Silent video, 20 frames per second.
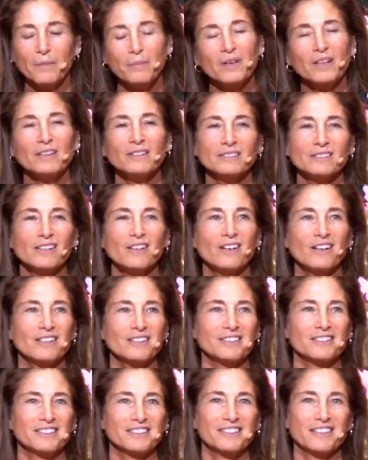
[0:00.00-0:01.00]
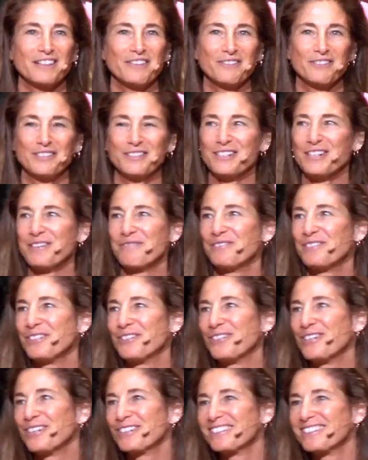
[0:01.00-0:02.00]
But I'll talk since I have the time to
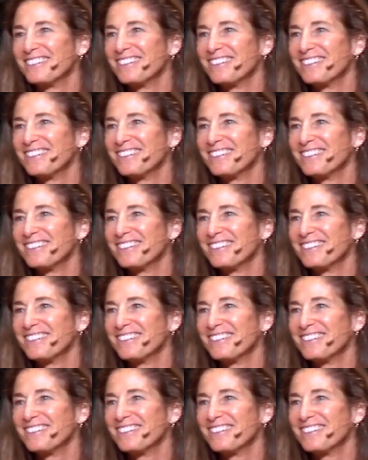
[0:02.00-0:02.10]
talk